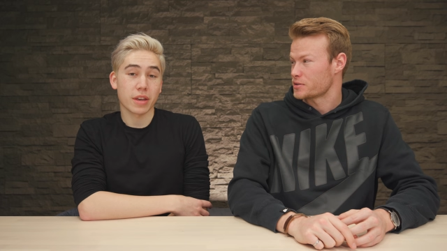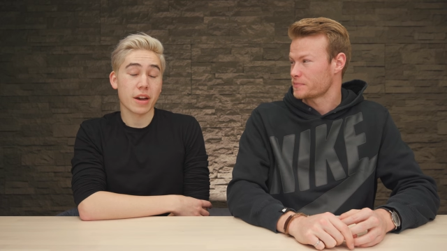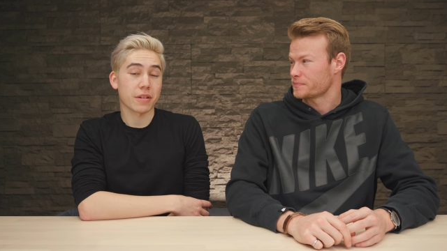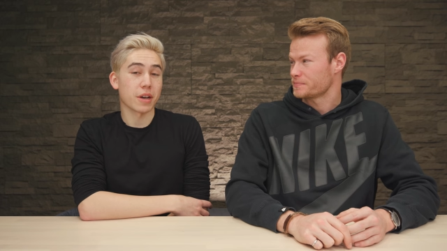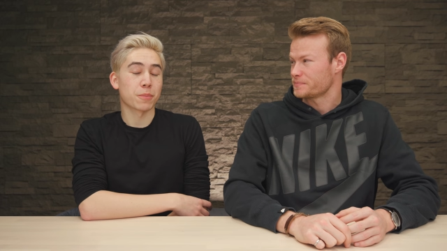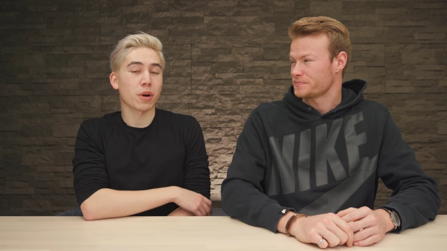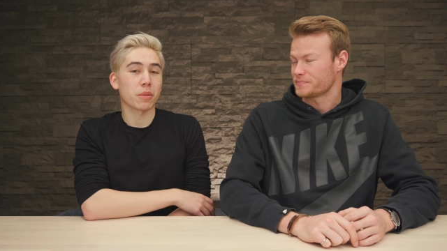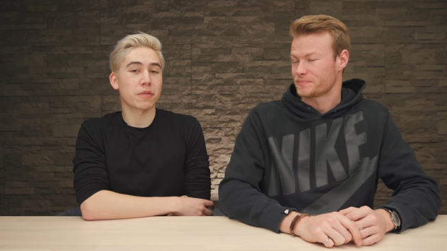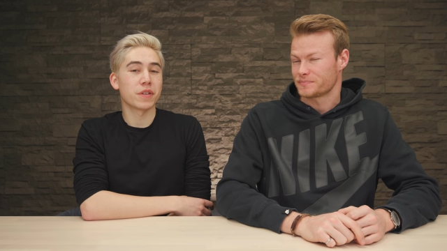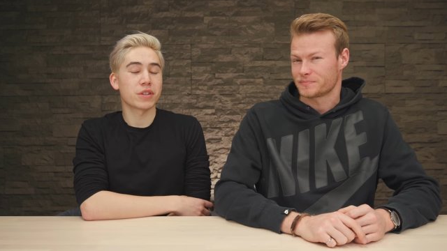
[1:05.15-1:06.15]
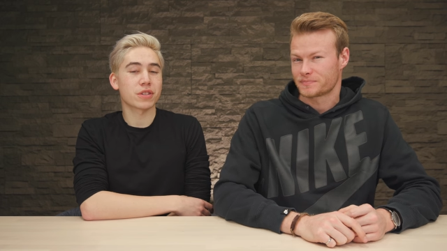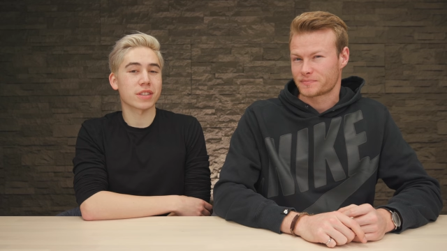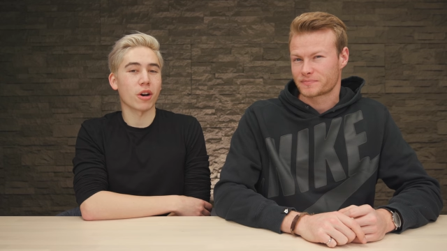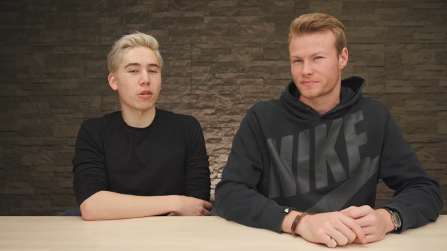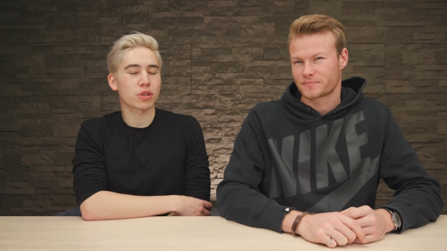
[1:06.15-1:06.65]
Speaker 1: Yeah, it probably features
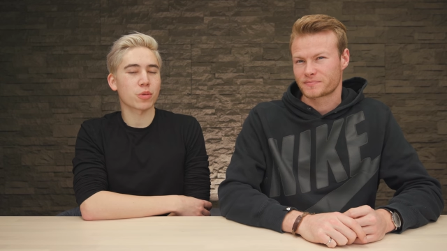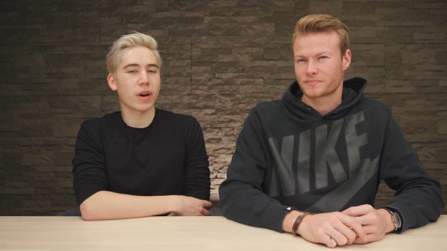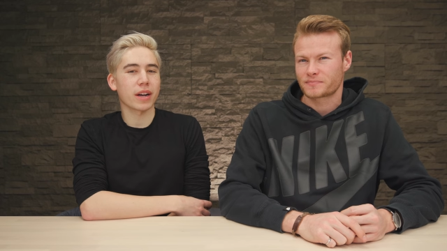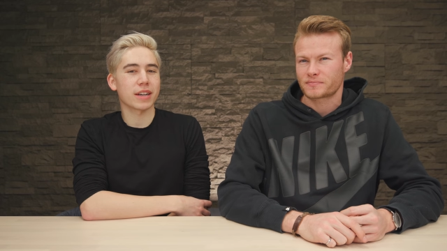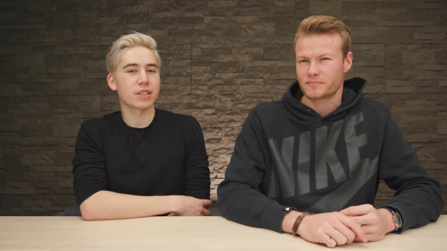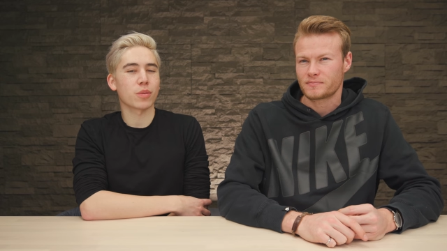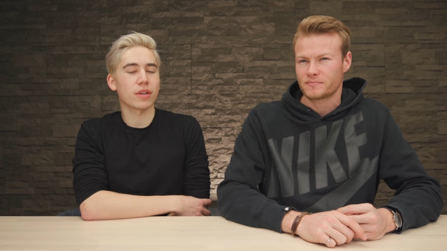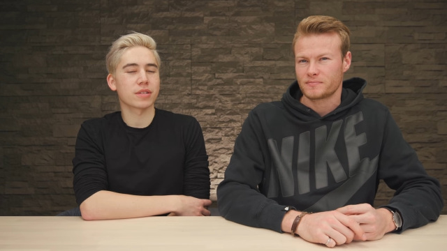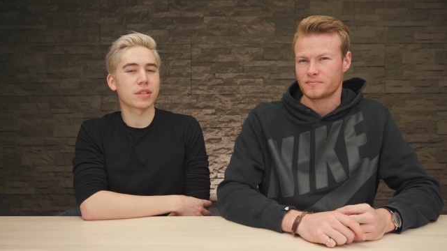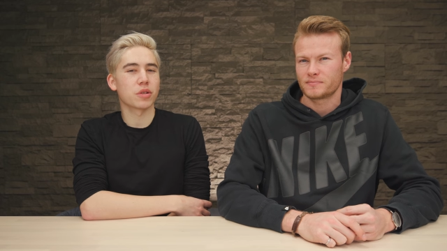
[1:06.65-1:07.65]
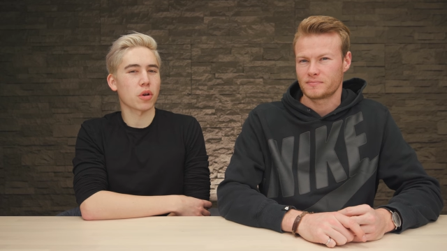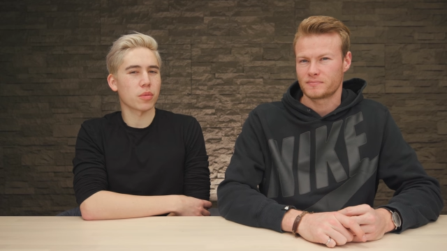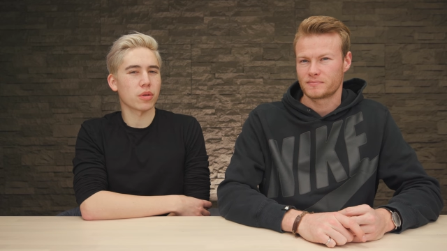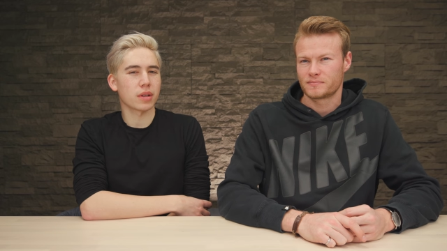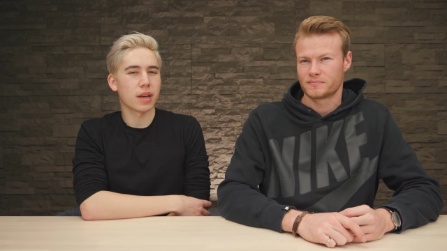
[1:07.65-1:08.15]
an ultra wide as well as the
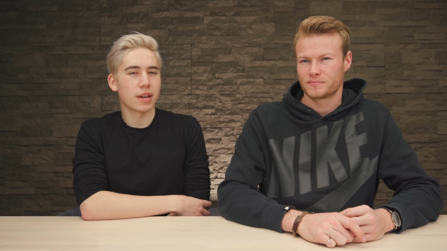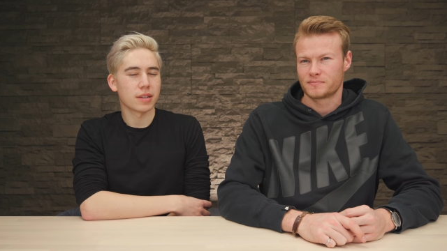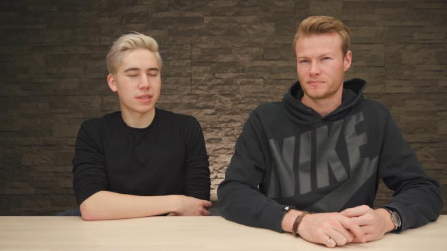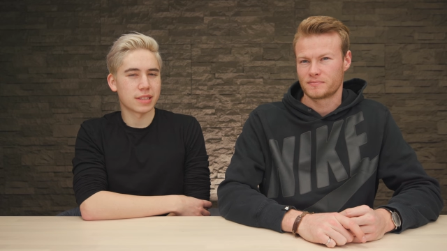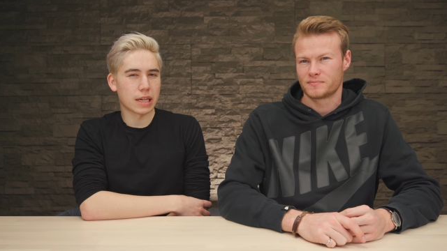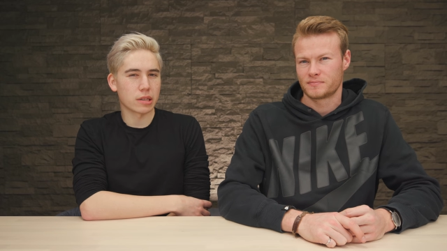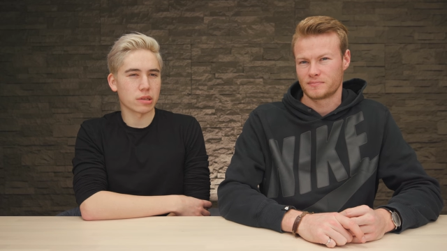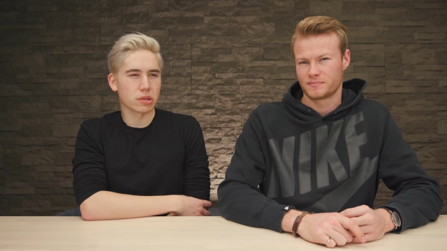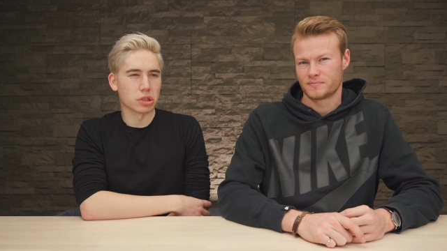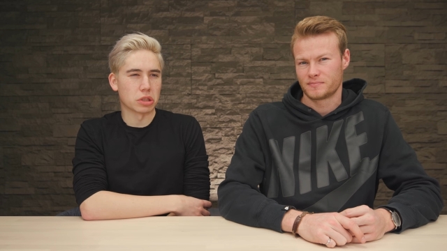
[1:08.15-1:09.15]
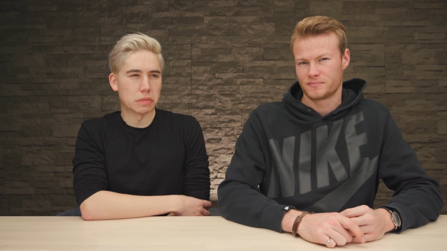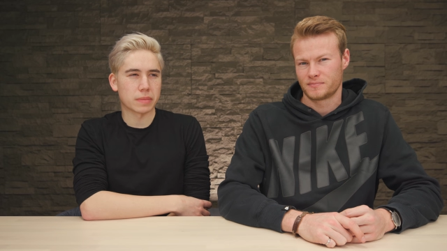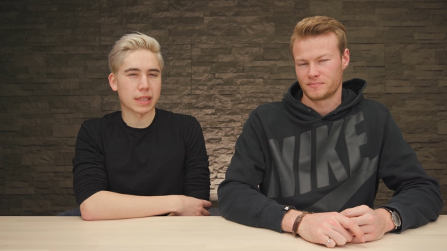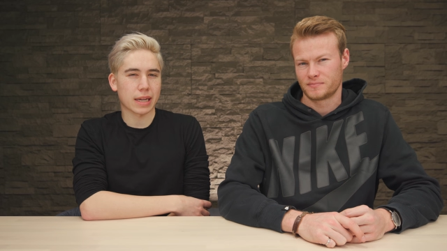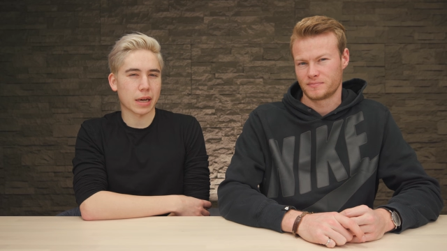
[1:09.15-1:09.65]
normal standard zoom
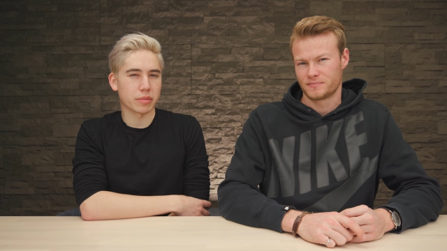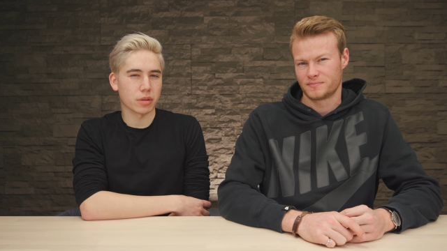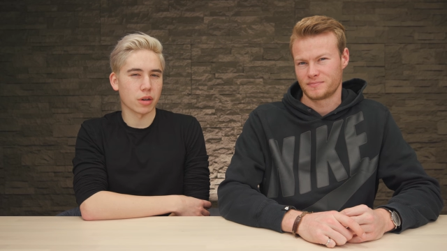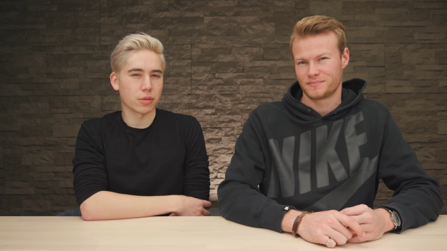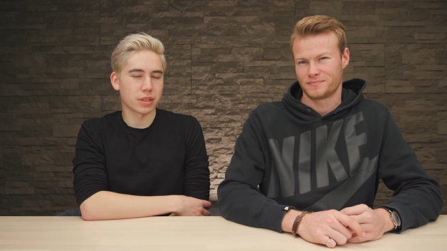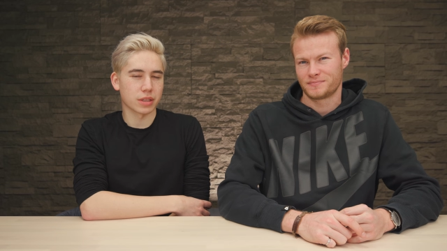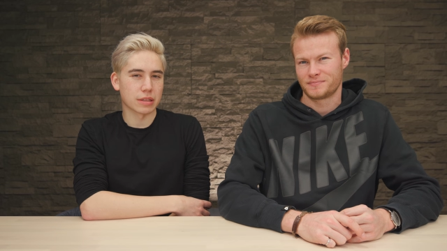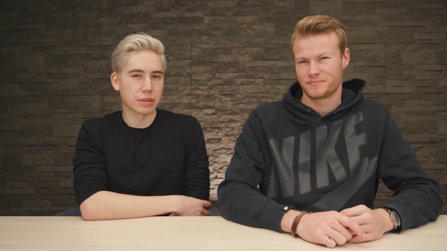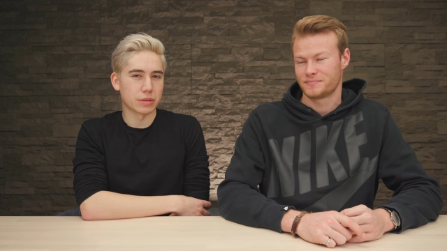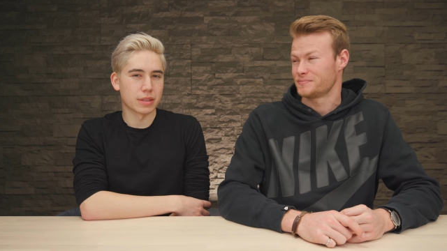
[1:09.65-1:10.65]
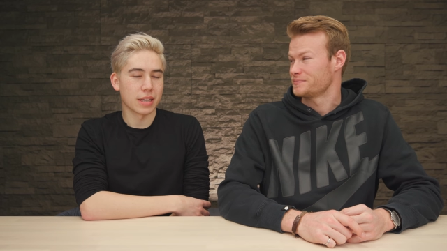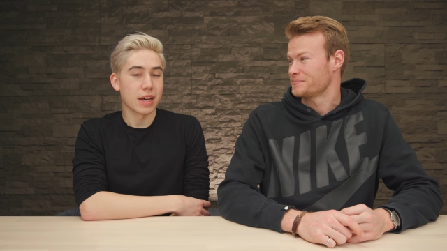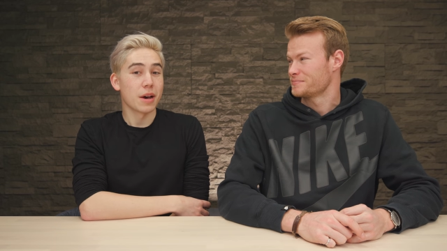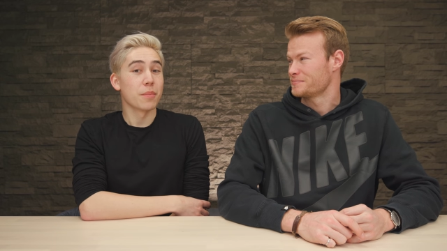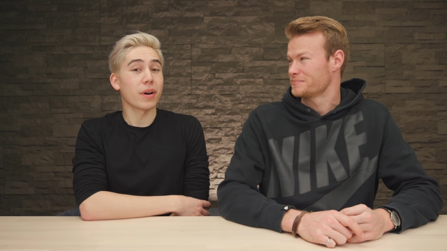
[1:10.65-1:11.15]
that Apple always includes.
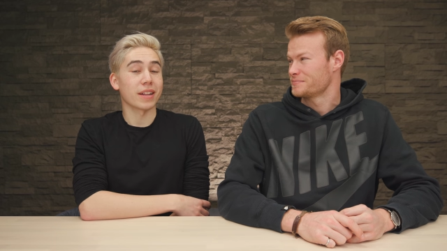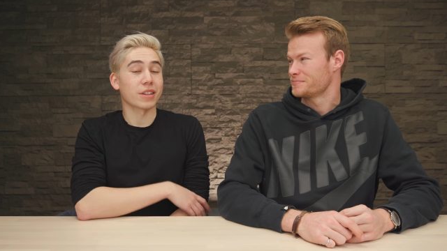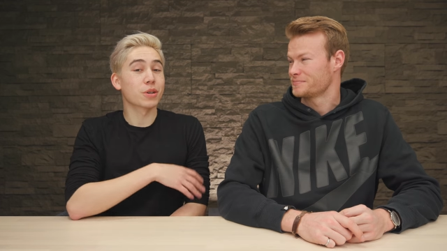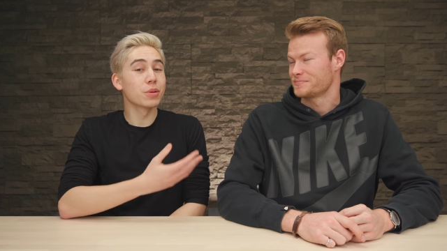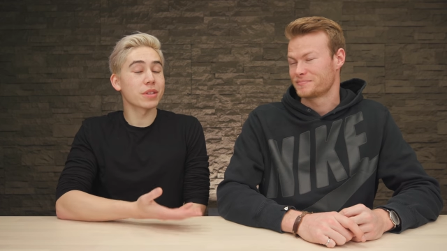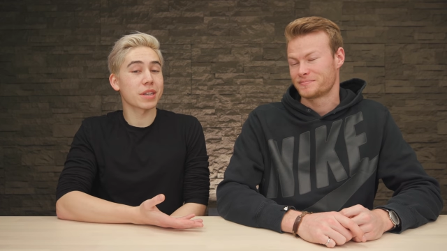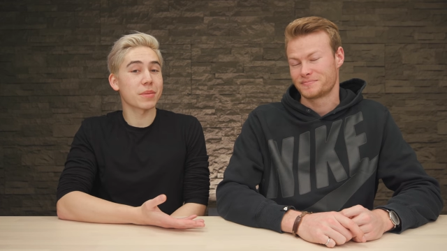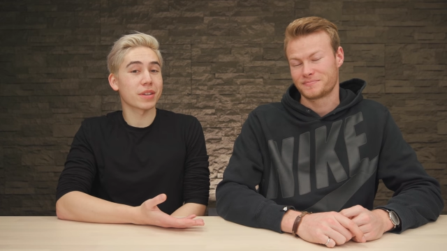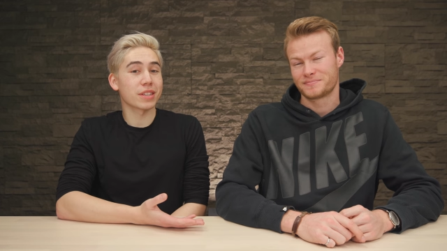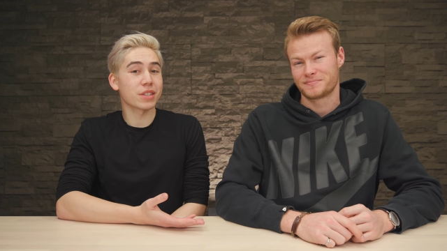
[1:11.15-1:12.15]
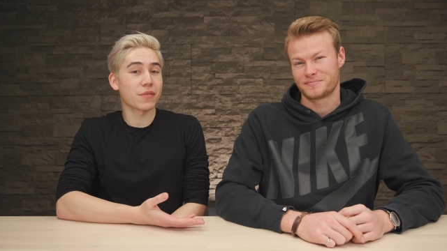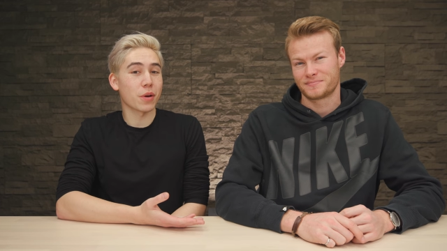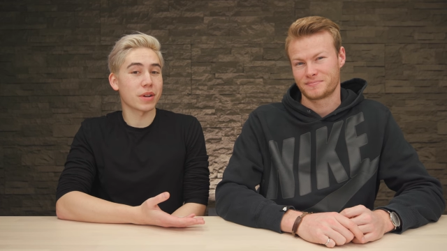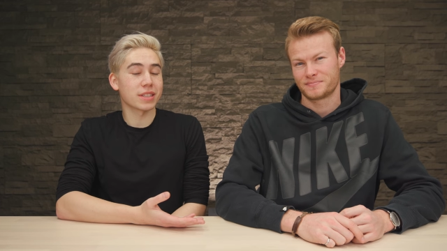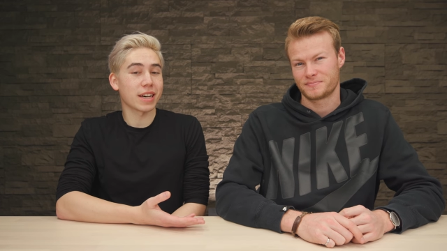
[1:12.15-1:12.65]
But the cool thing about this
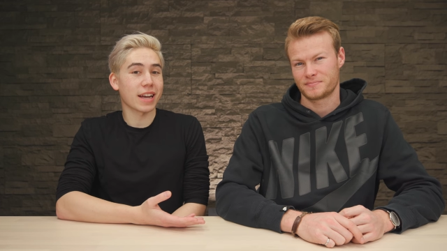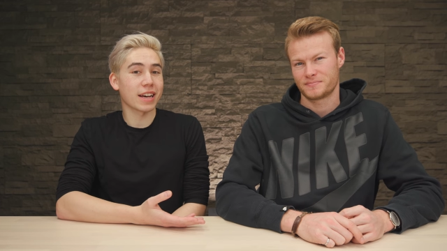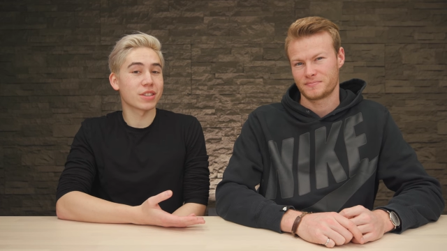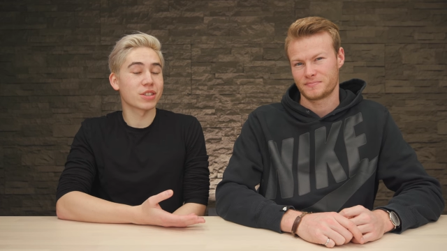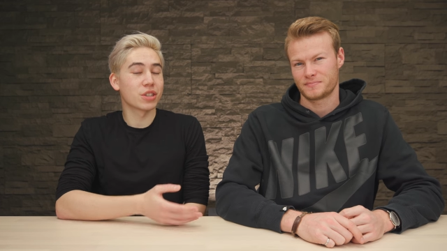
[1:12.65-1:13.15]
phone is that it has